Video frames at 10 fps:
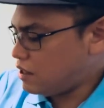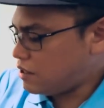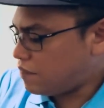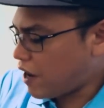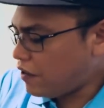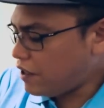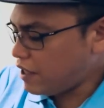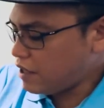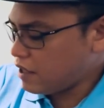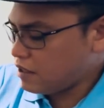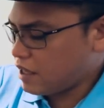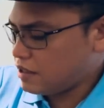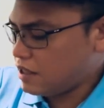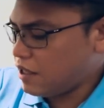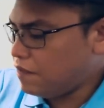it's very detailed
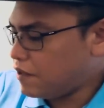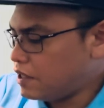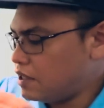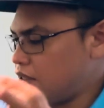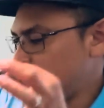guys even